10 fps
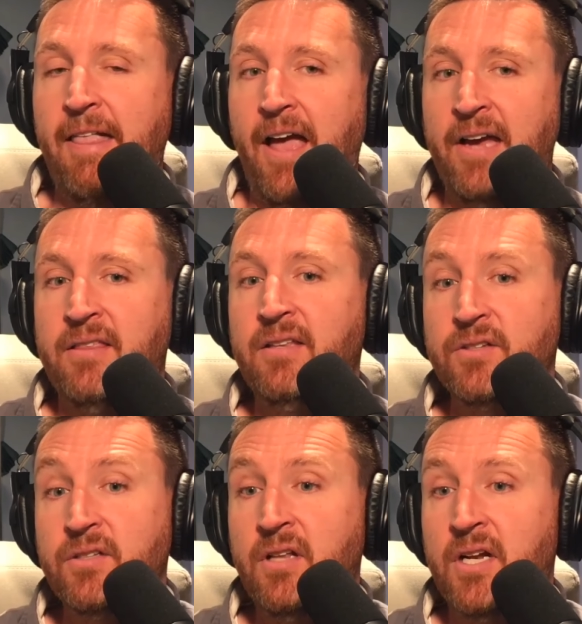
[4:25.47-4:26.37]
I think
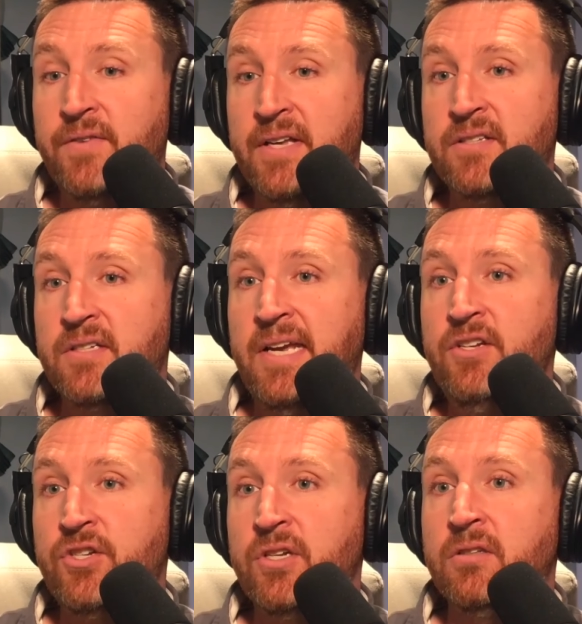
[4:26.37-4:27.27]
there's a lot of
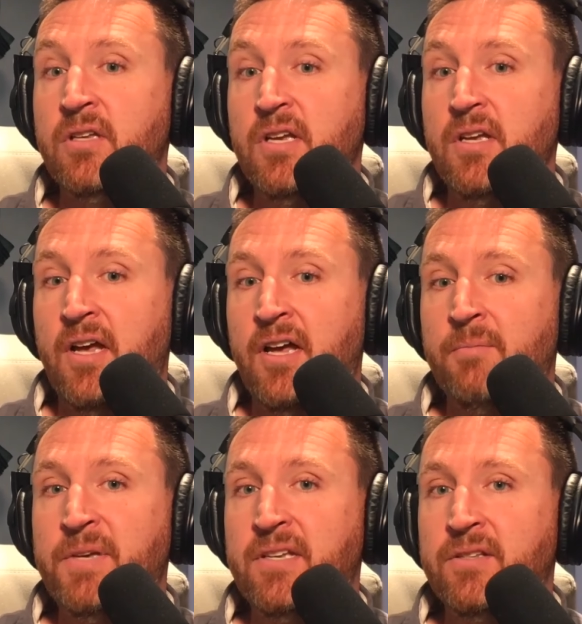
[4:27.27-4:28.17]
hesitation
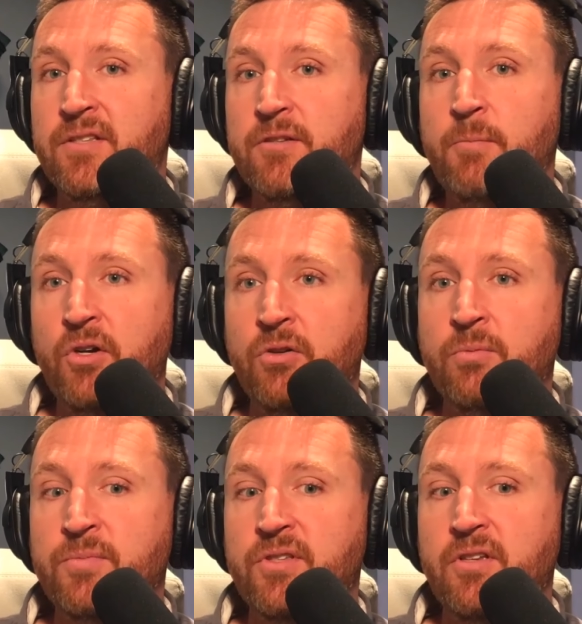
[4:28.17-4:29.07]
because smart
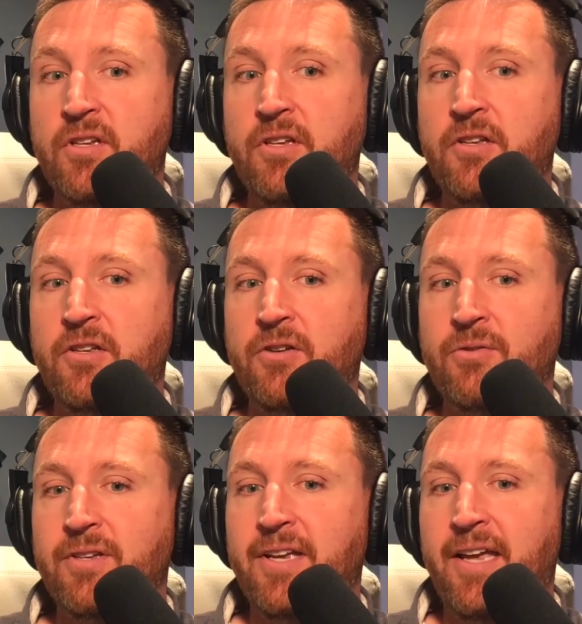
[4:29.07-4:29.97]
homes,
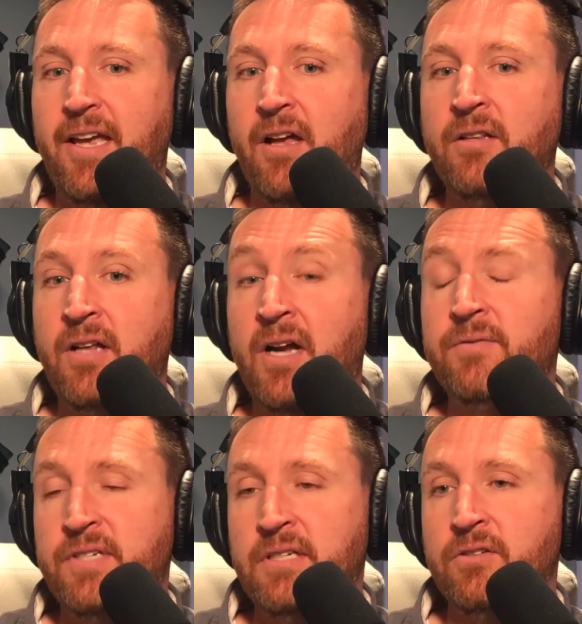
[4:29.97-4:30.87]
a lot
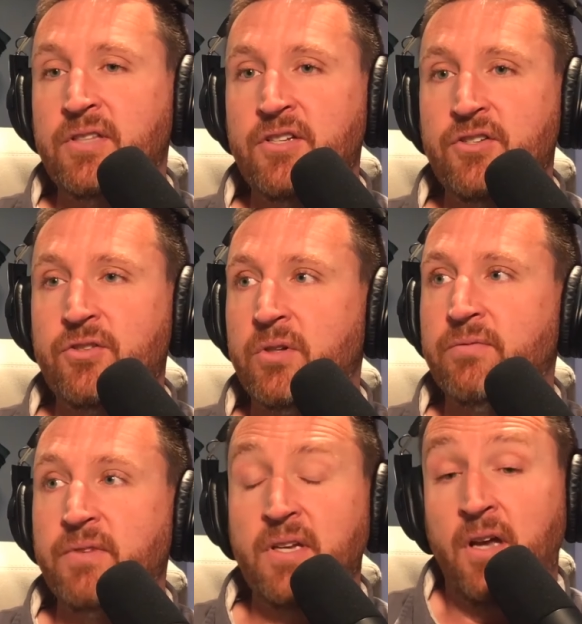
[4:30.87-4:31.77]
of dealers, they just sort
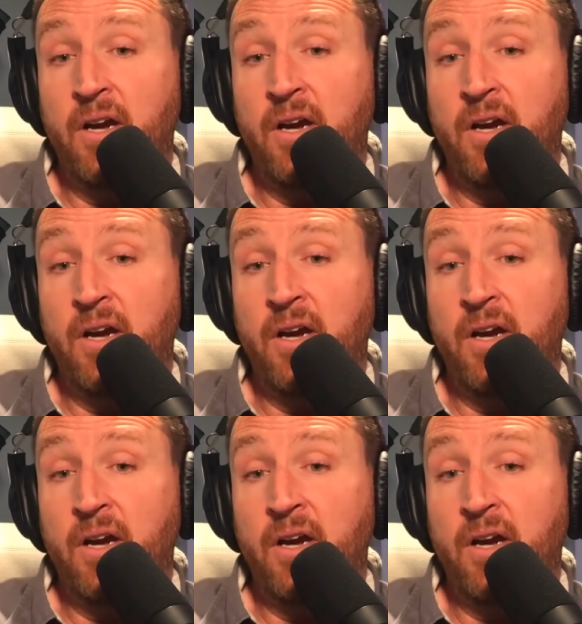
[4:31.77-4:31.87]
of, all